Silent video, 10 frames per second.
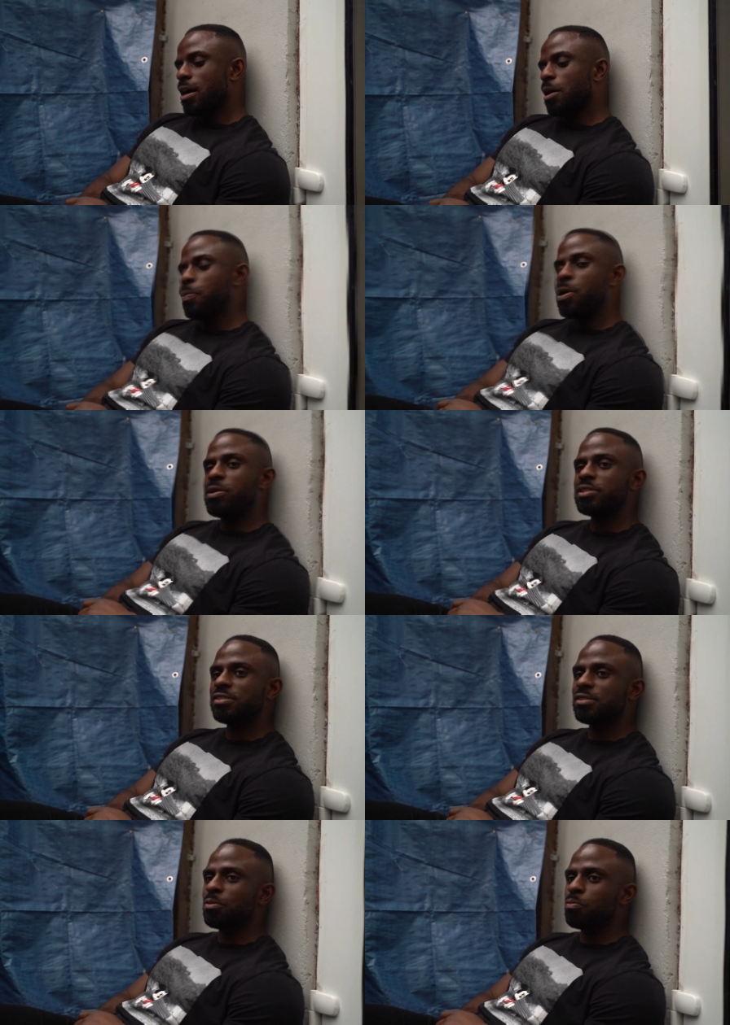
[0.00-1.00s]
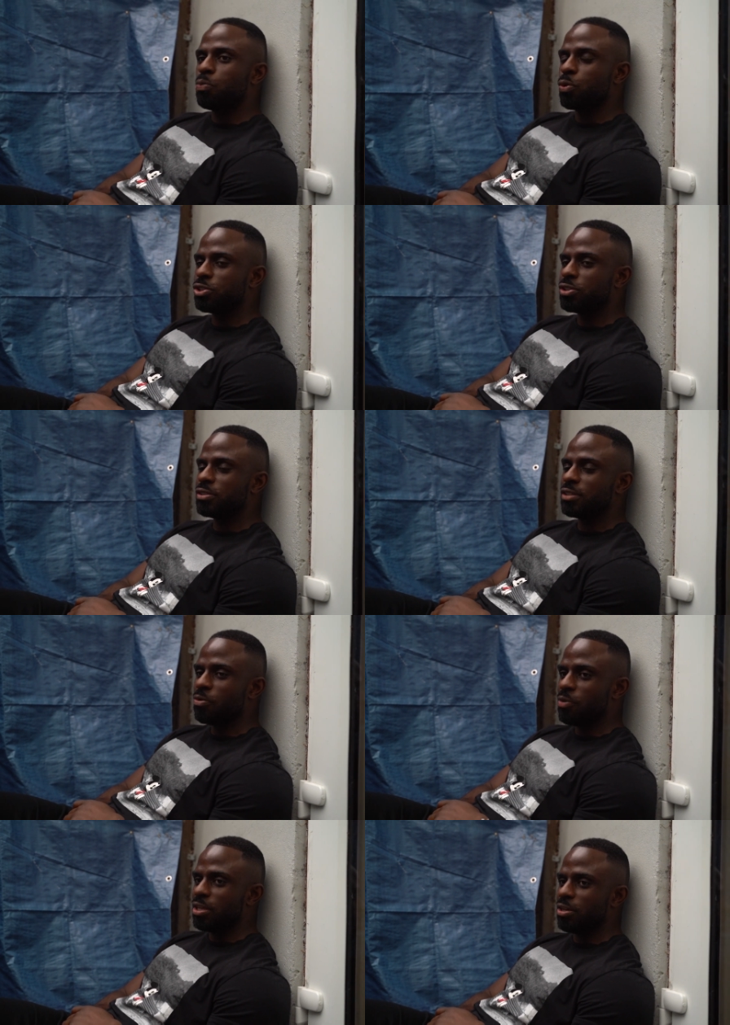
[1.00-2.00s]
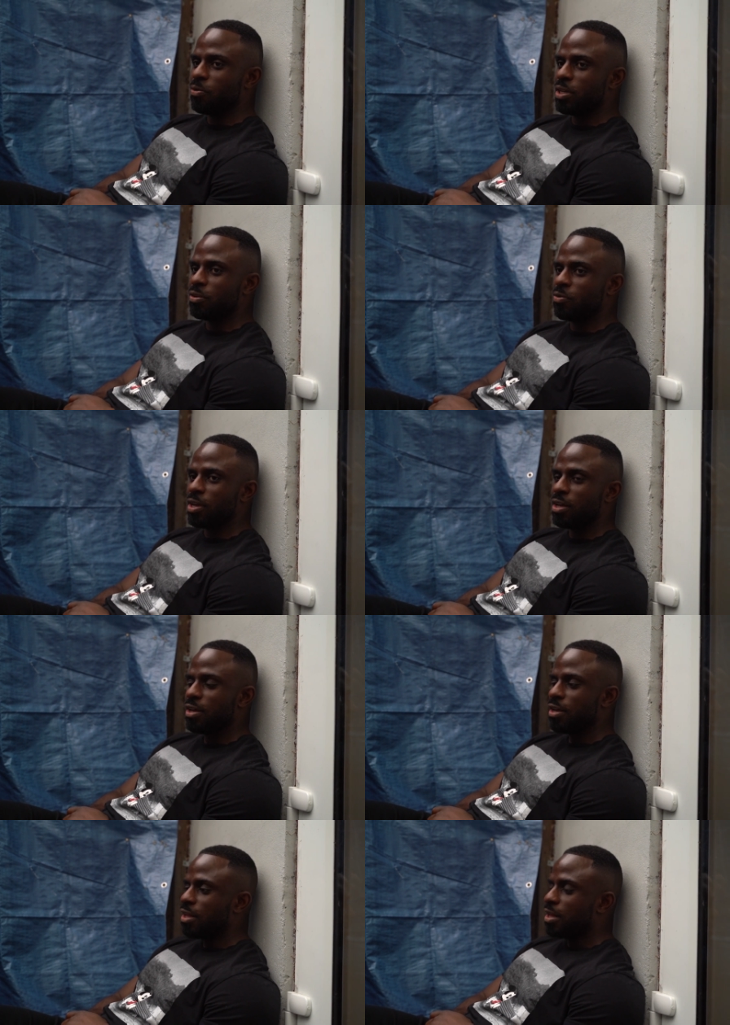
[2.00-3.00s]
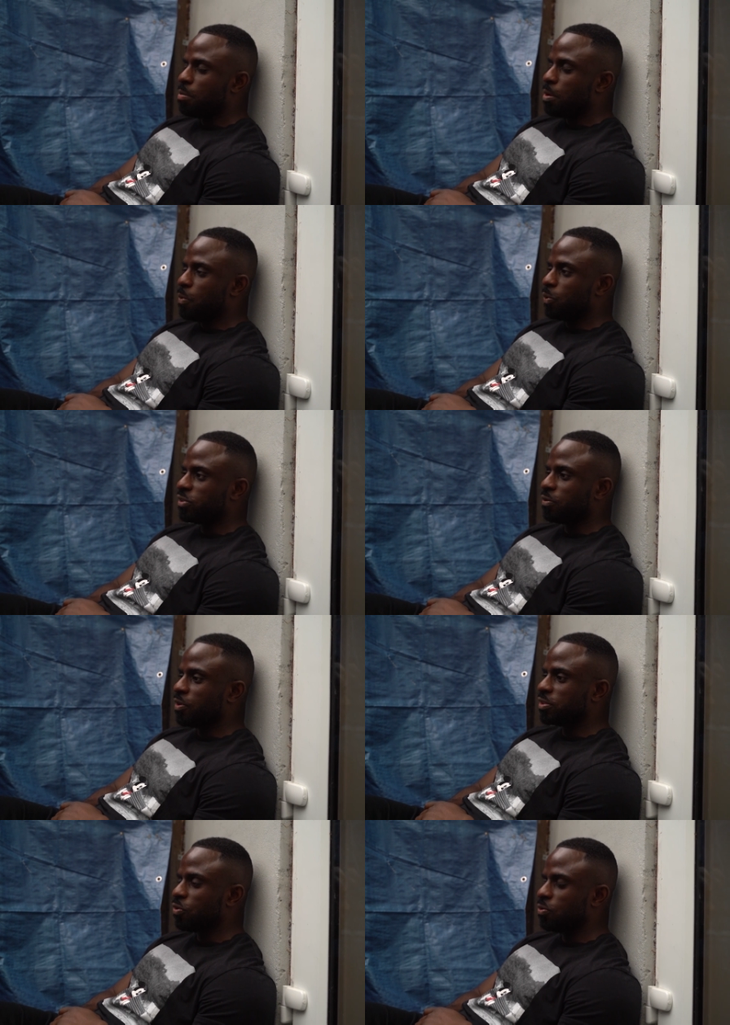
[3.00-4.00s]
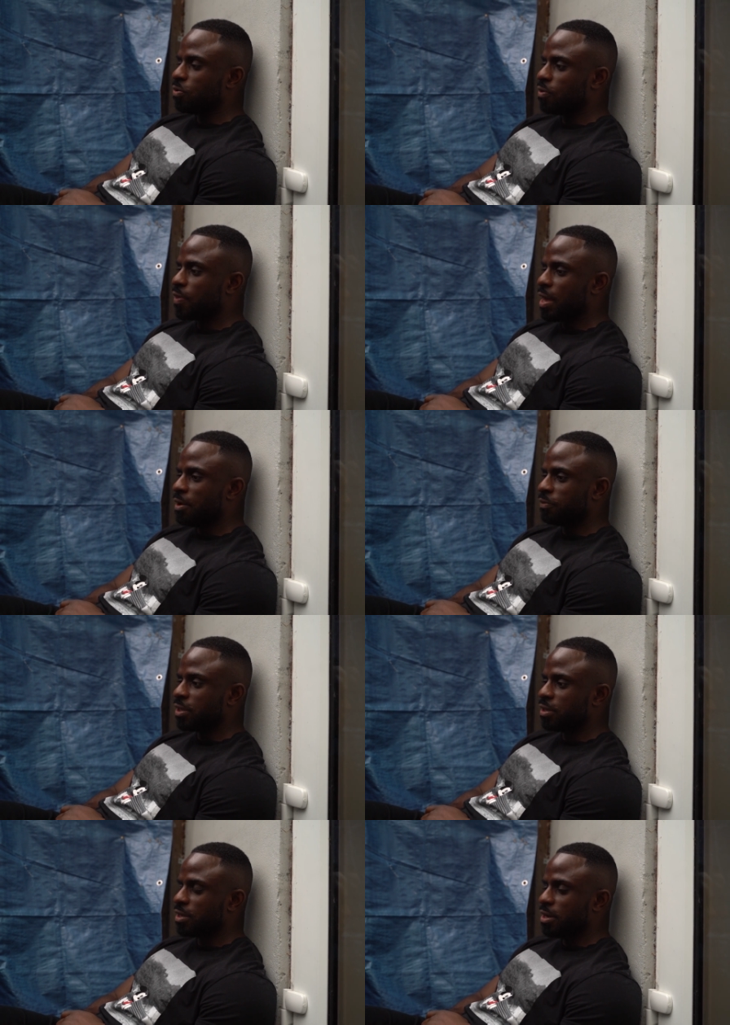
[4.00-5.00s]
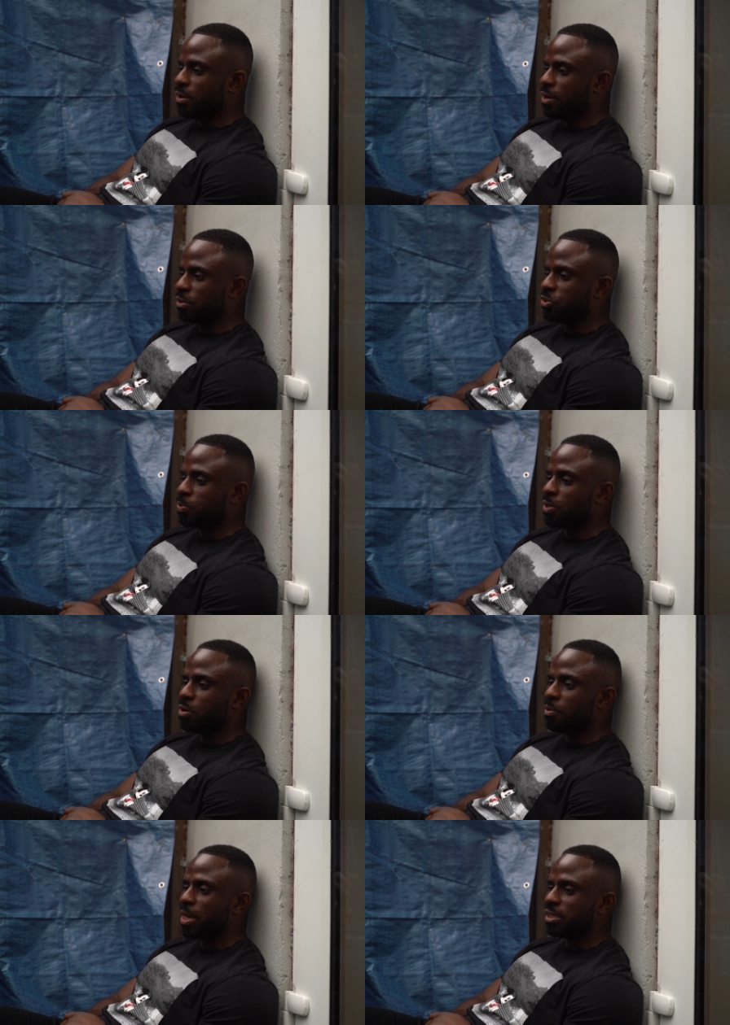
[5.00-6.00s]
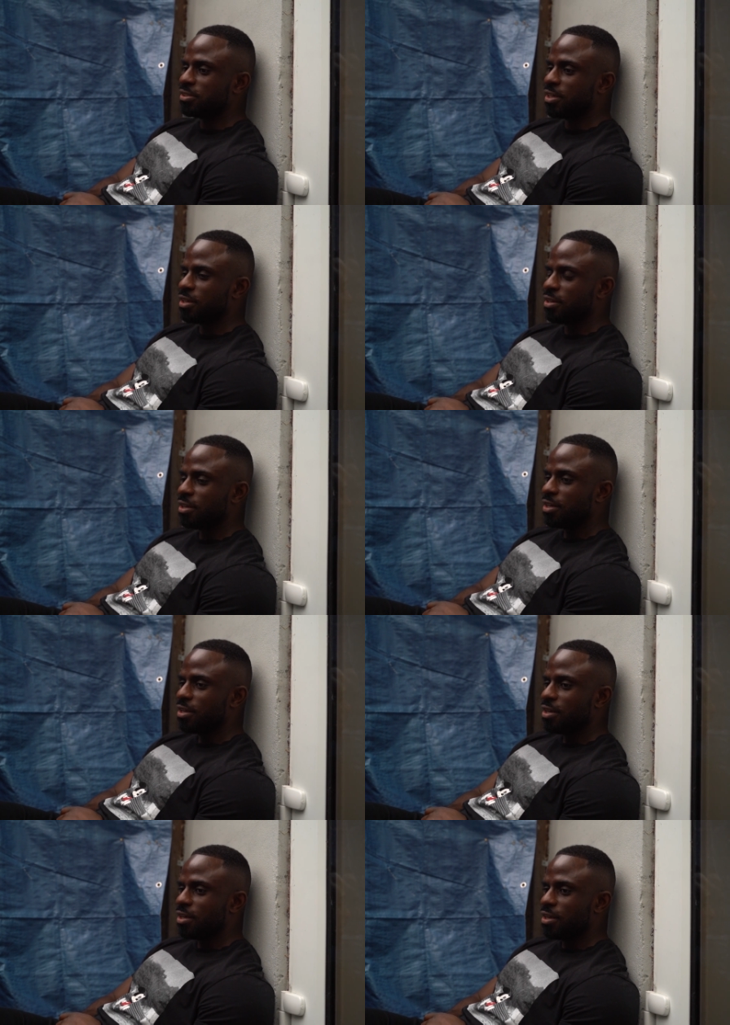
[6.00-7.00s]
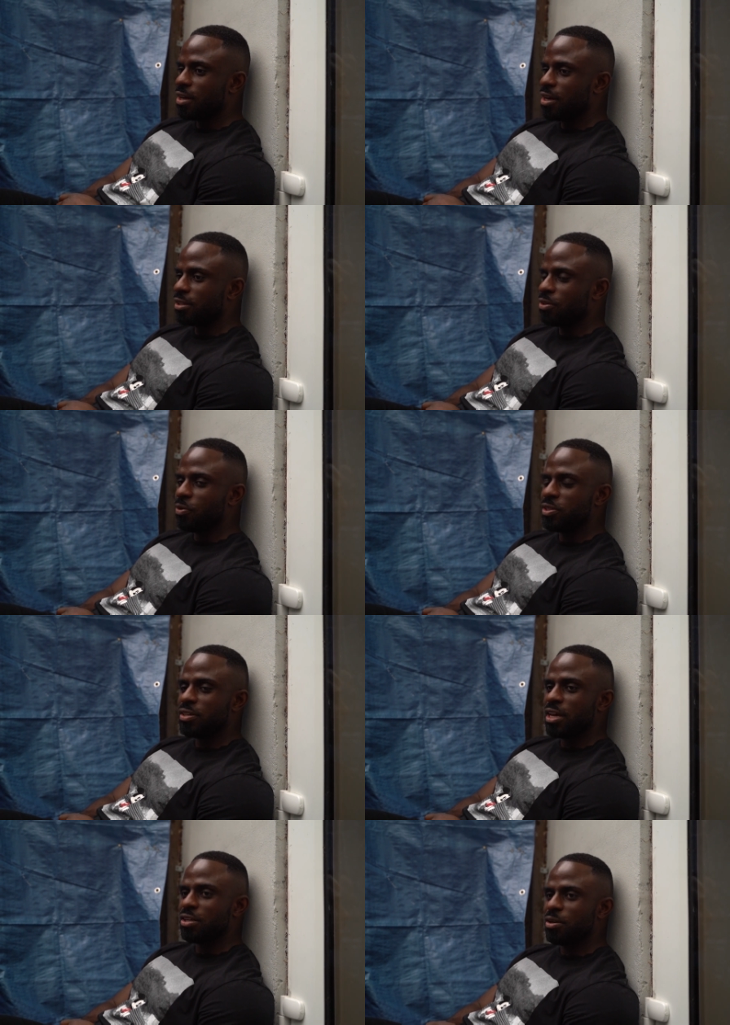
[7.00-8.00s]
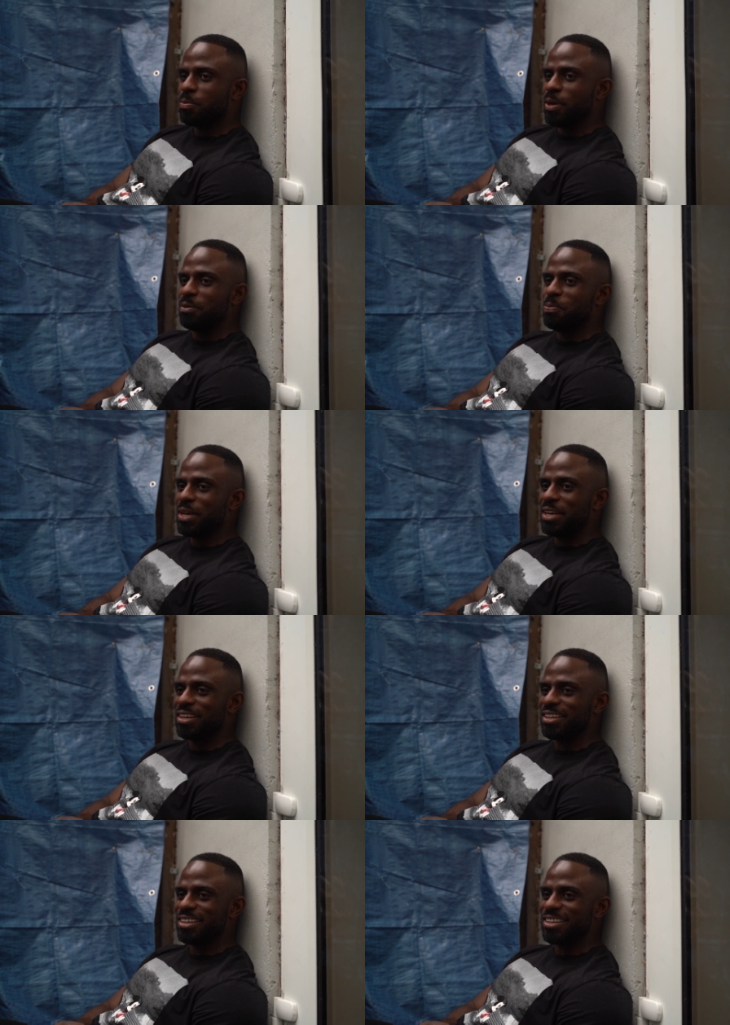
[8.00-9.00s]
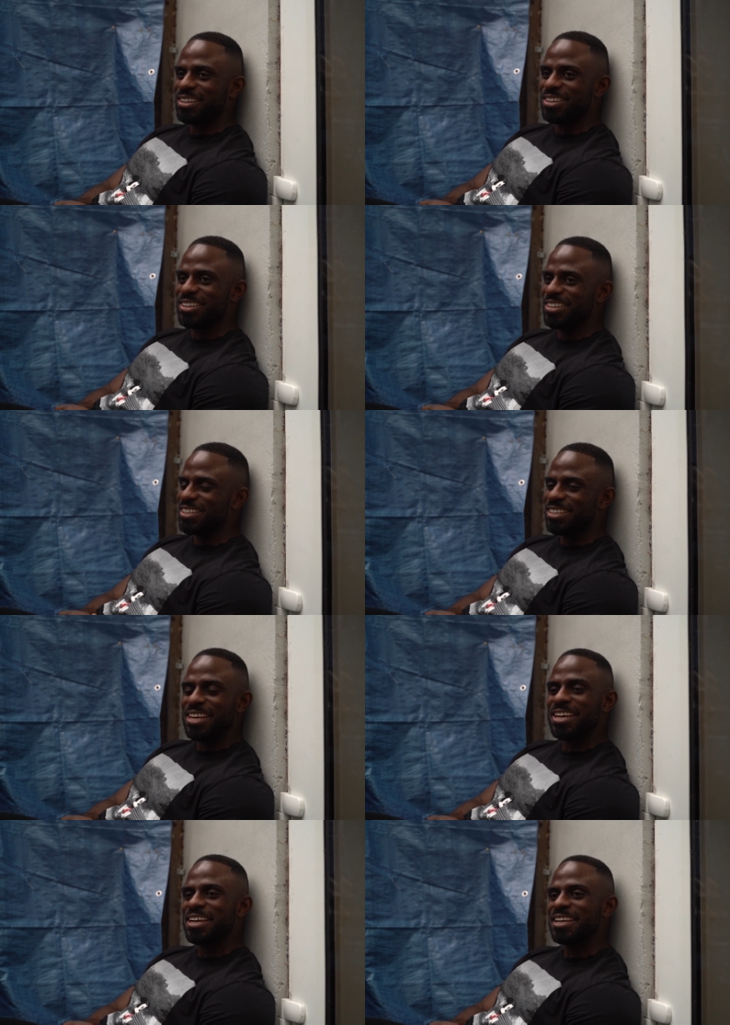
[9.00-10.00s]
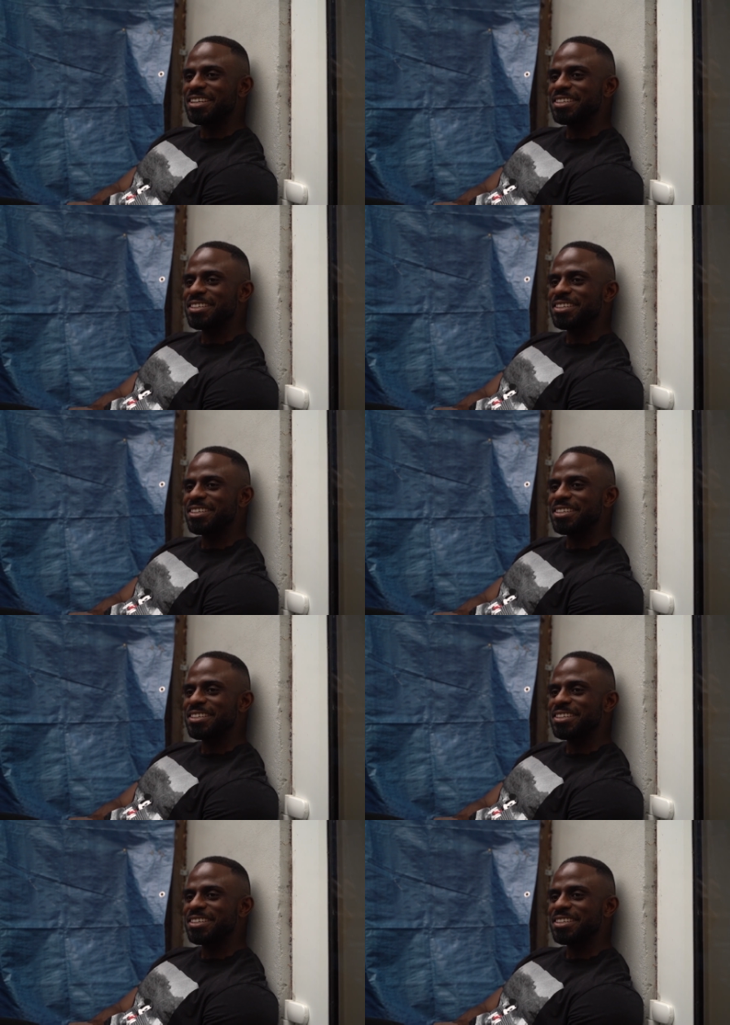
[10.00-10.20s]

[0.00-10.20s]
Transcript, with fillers: Our parents push degree, degree, degree, mm. but most of us who have the entrepreneurial mindset, mm-hmm. our degrees end up being bagged. Yeah.